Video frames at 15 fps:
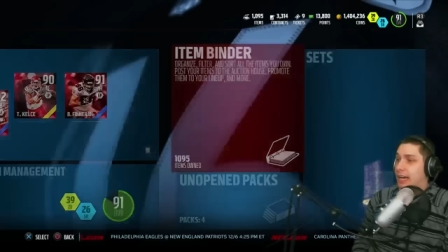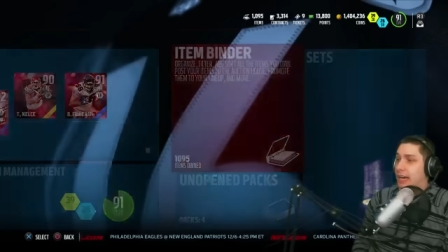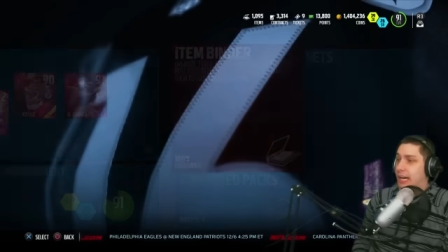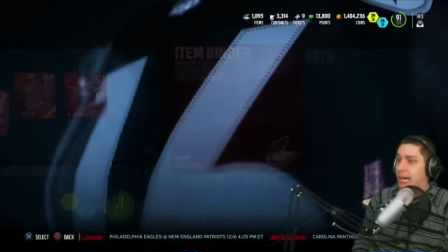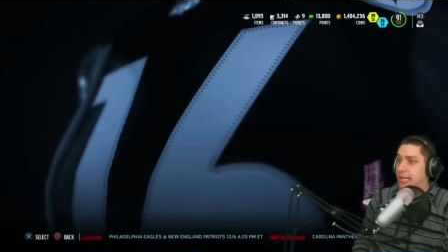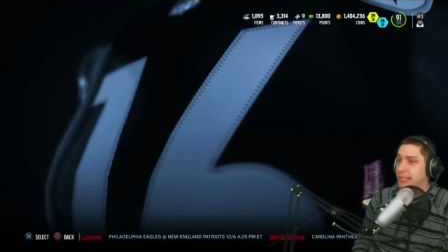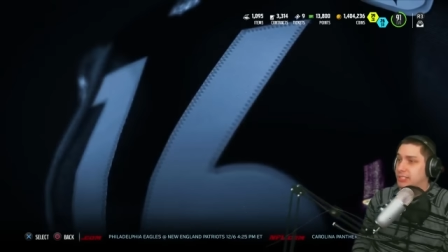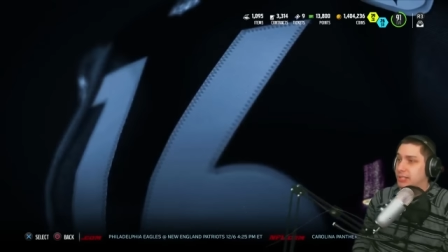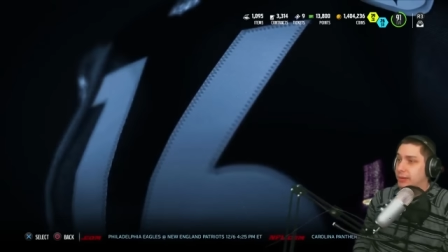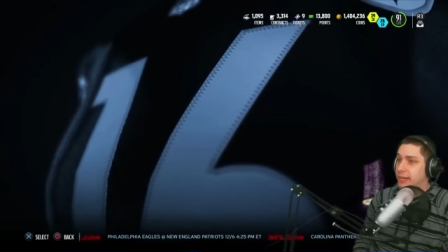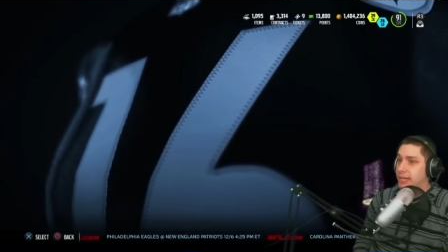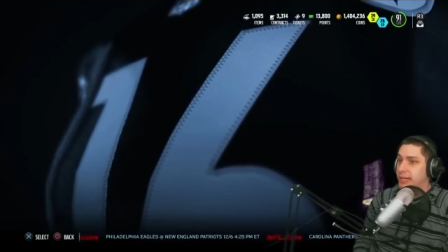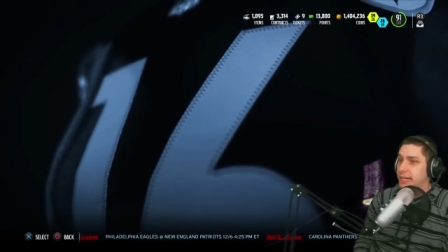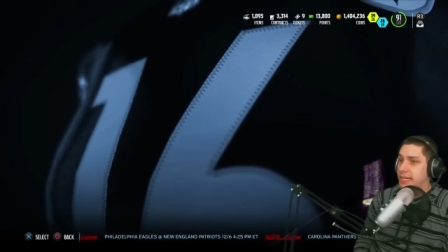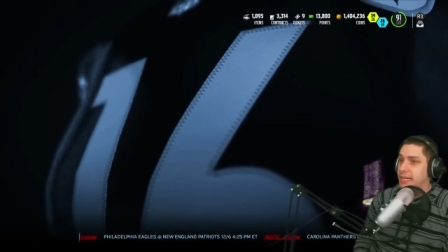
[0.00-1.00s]
All right, let's go
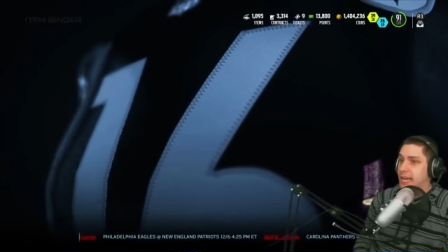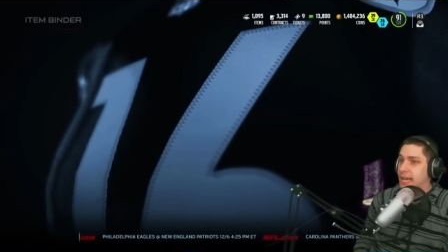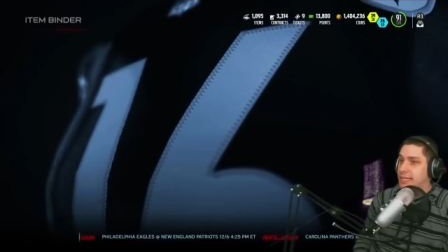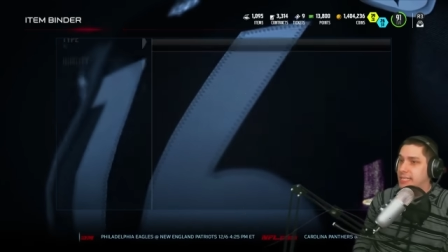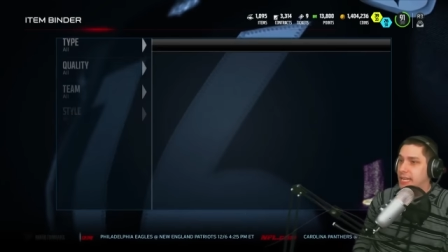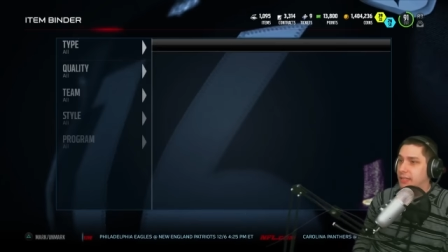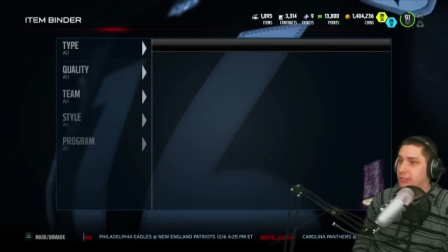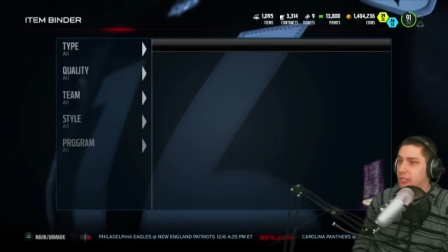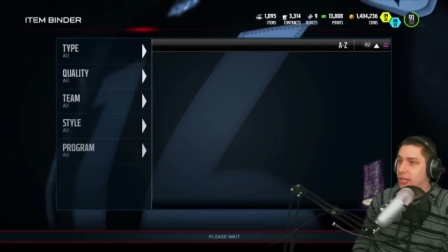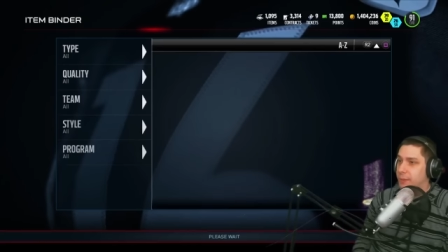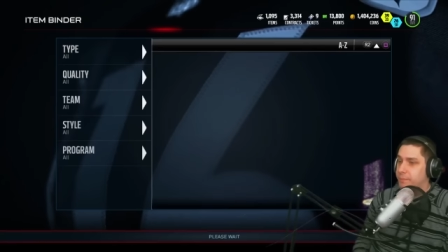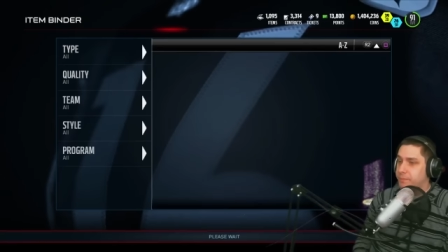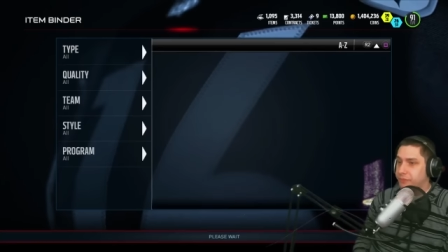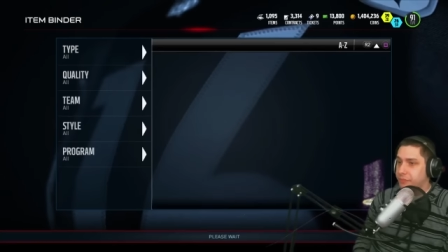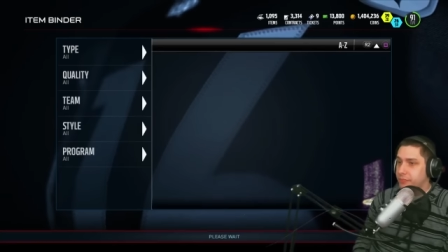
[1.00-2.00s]
in here and uh, take a
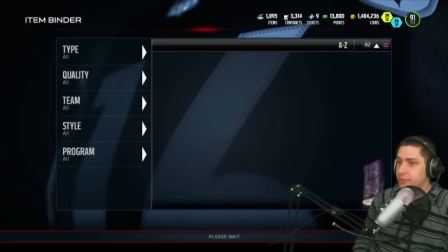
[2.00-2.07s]
look.